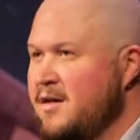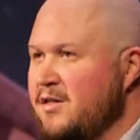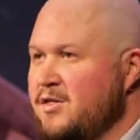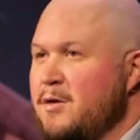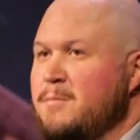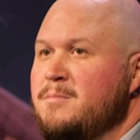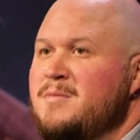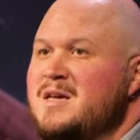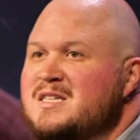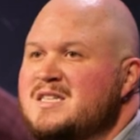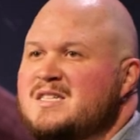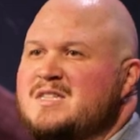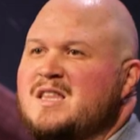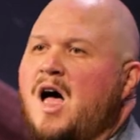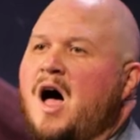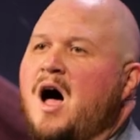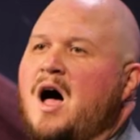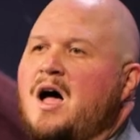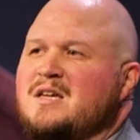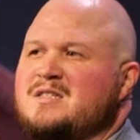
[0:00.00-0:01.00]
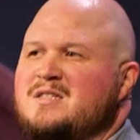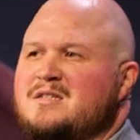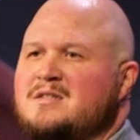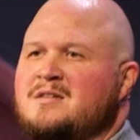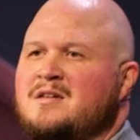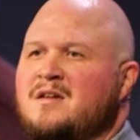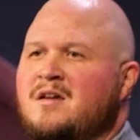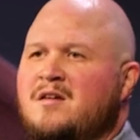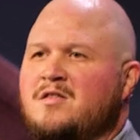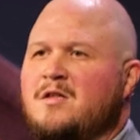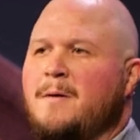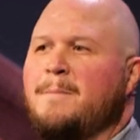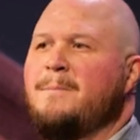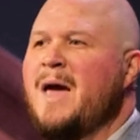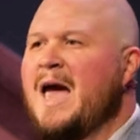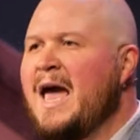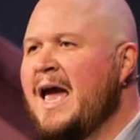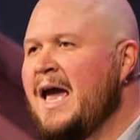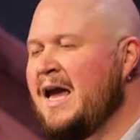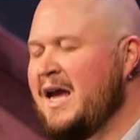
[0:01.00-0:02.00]
The misthos, the
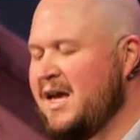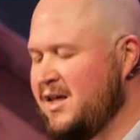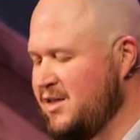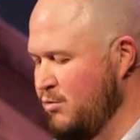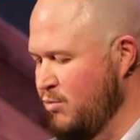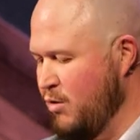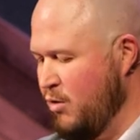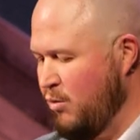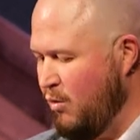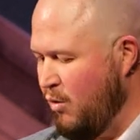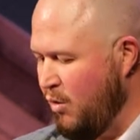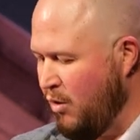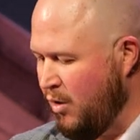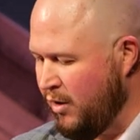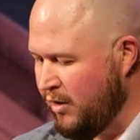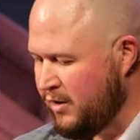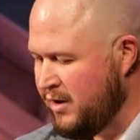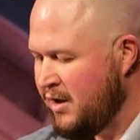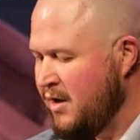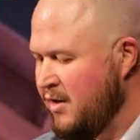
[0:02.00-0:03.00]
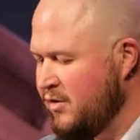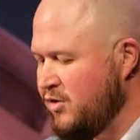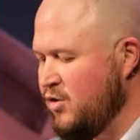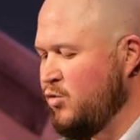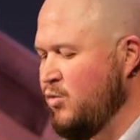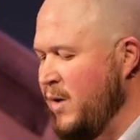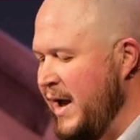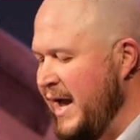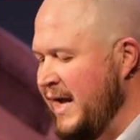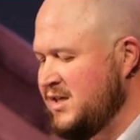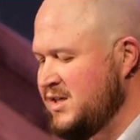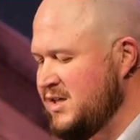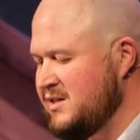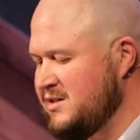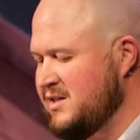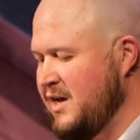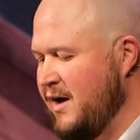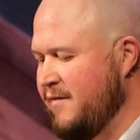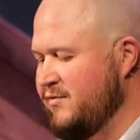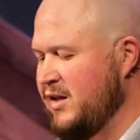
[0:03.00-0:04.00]
pay, the reward, the
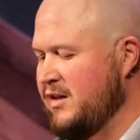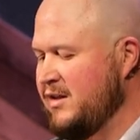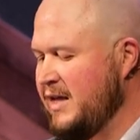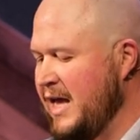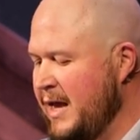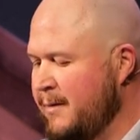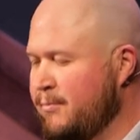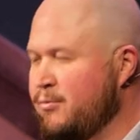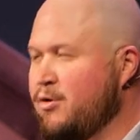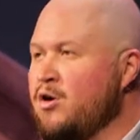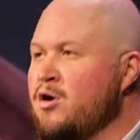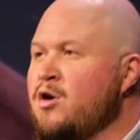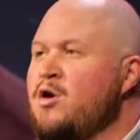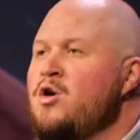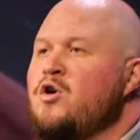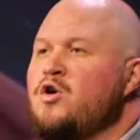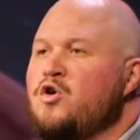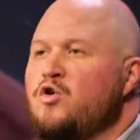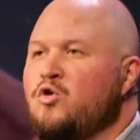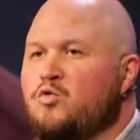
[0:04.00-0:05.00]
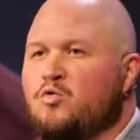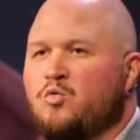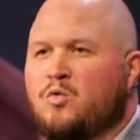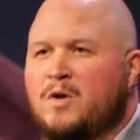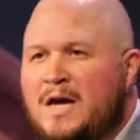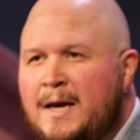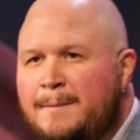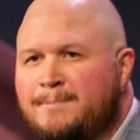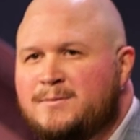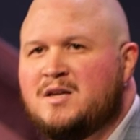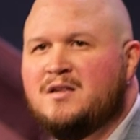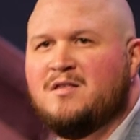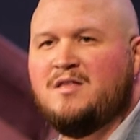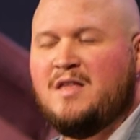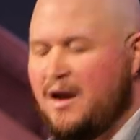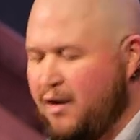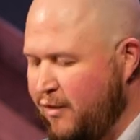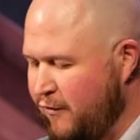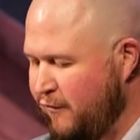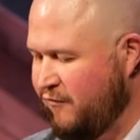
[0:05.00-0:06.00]
wages of the laborer who reaped
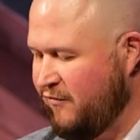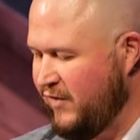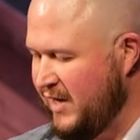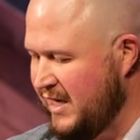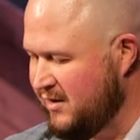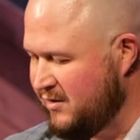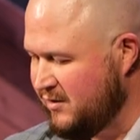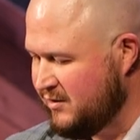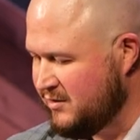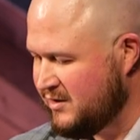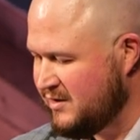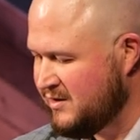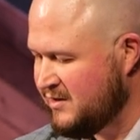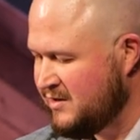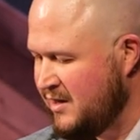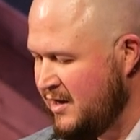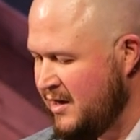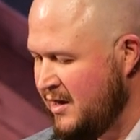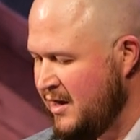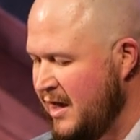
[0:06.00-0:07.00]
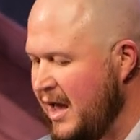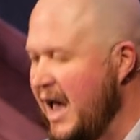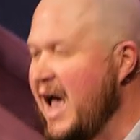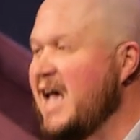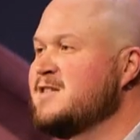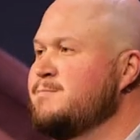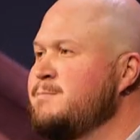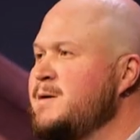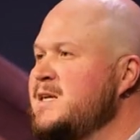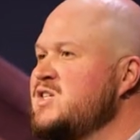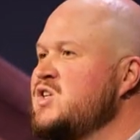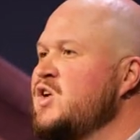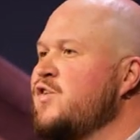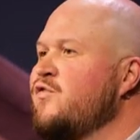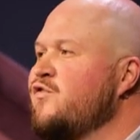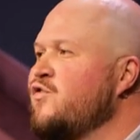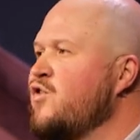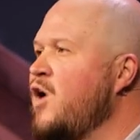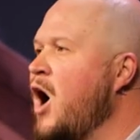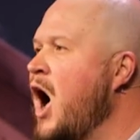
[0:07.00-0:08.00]
their fields has been
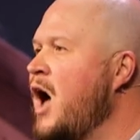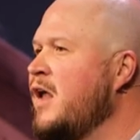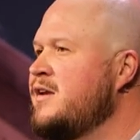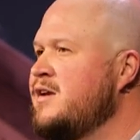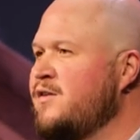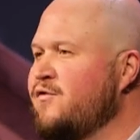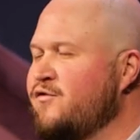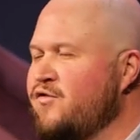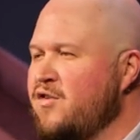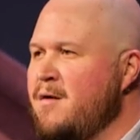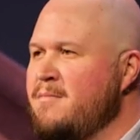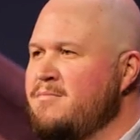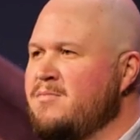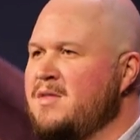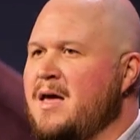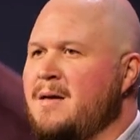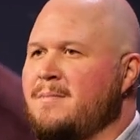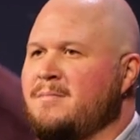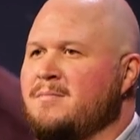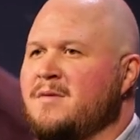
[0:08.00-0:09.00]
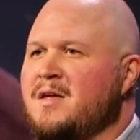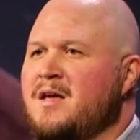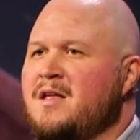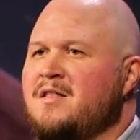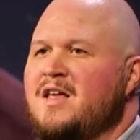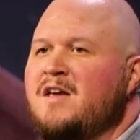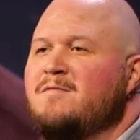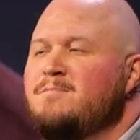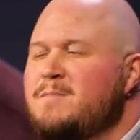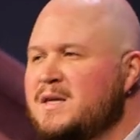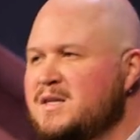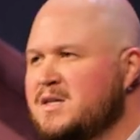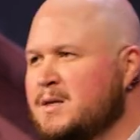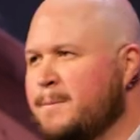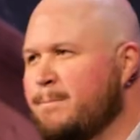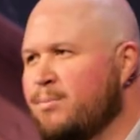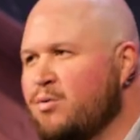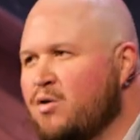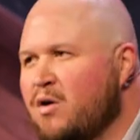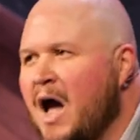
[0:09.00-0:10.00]
defrauded from them. They've been
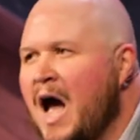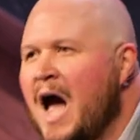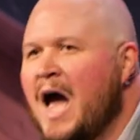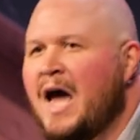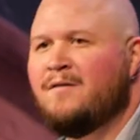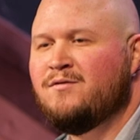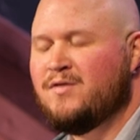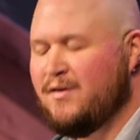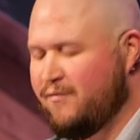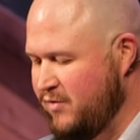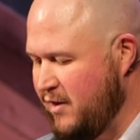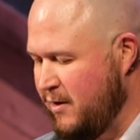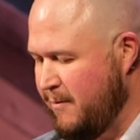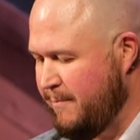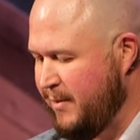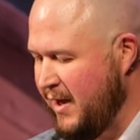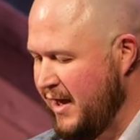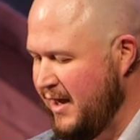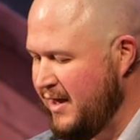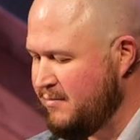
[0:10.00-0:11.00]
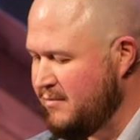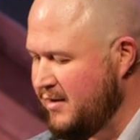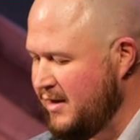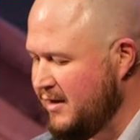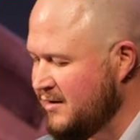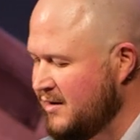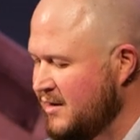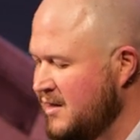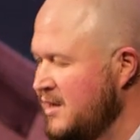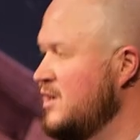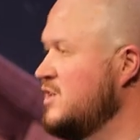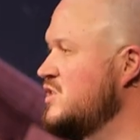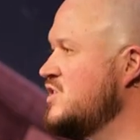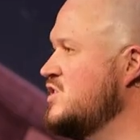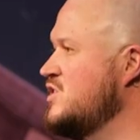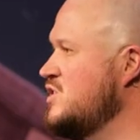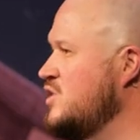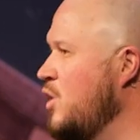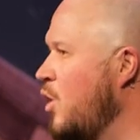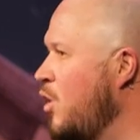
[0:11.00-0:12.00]
deprived of their payment,
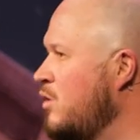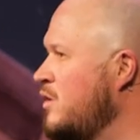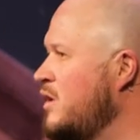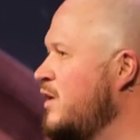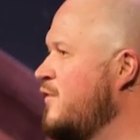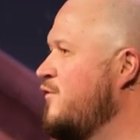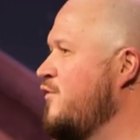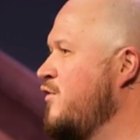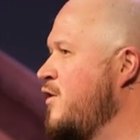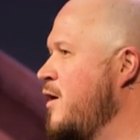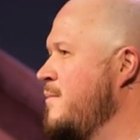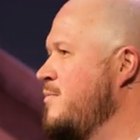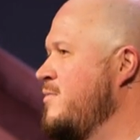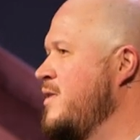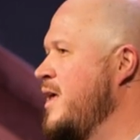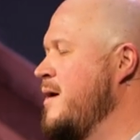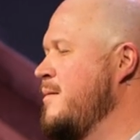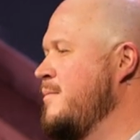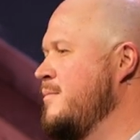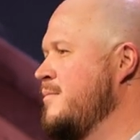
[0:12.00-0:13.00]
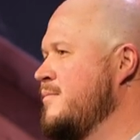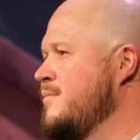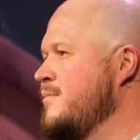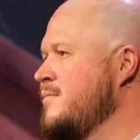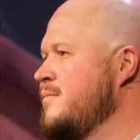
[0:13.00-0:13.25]
stolen from them,